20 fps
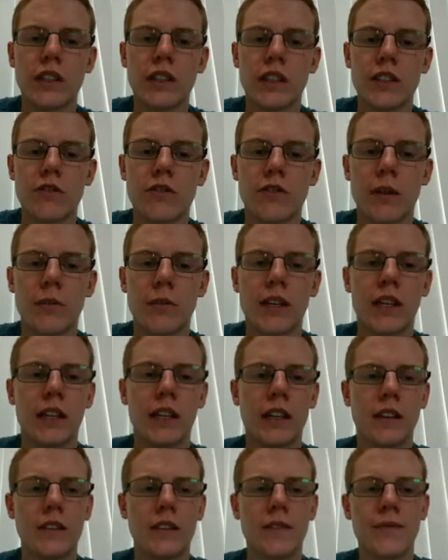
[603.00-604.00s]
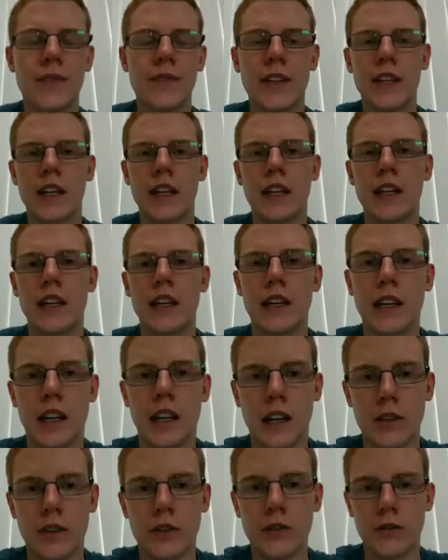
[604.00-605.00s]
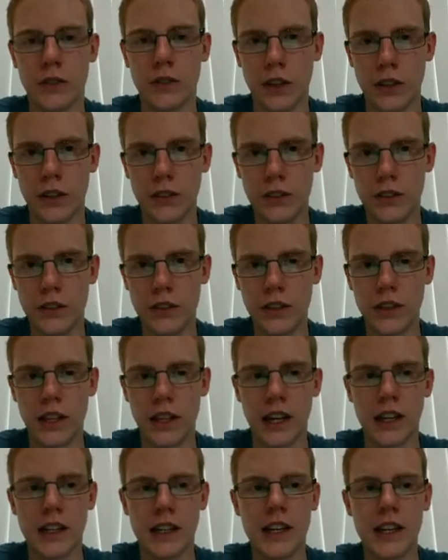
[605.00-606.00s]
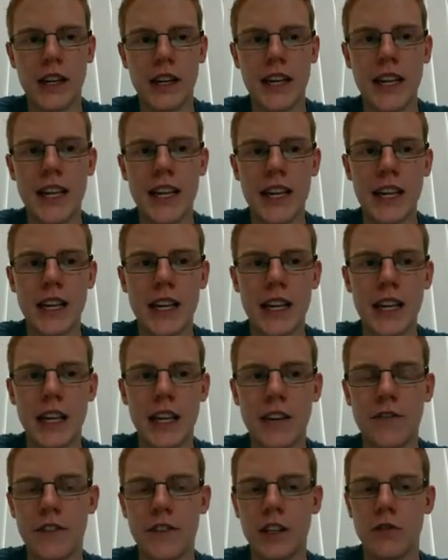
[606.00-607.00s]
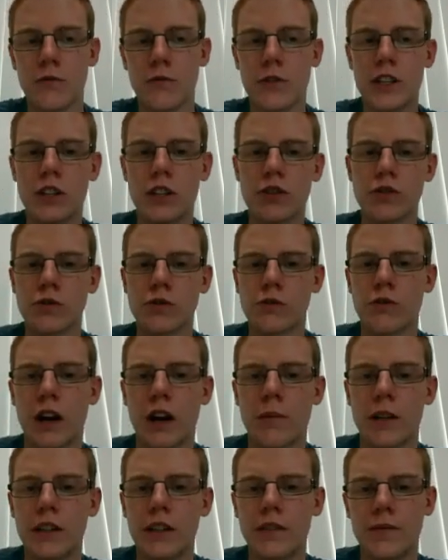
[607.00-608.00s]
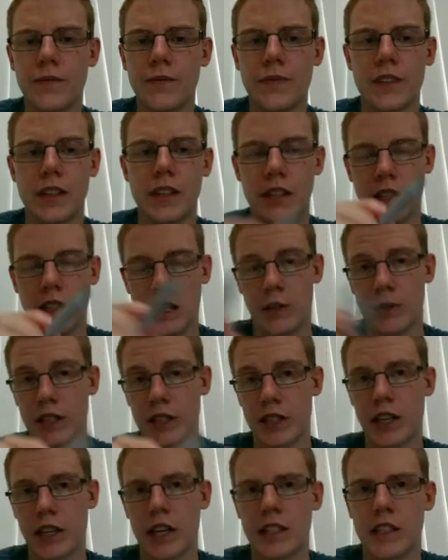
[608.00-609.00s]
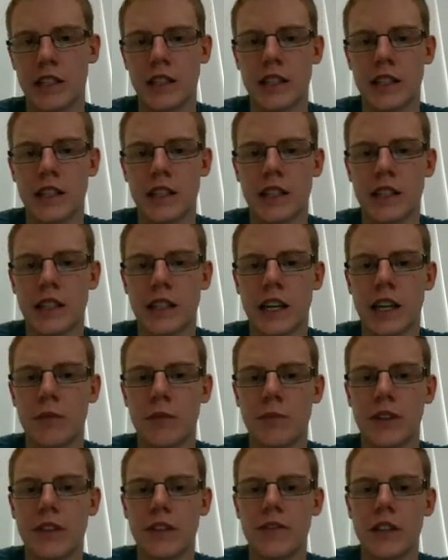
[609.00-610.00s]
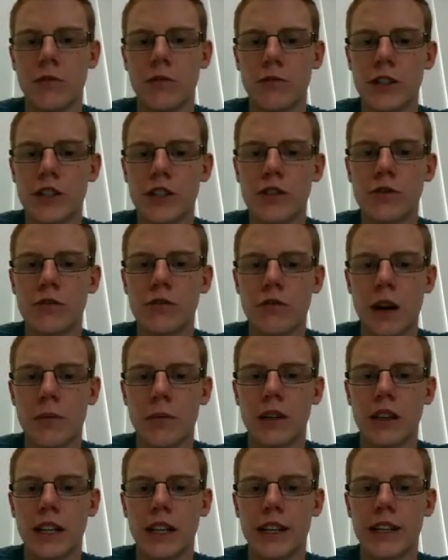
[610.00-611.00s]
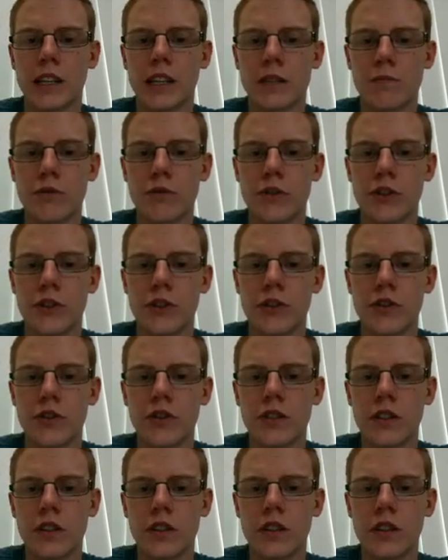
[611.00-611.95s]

this grammar here. Now, you'll note that if the original grammar, now in this case it didn't contain it, but if the original grammar let us produce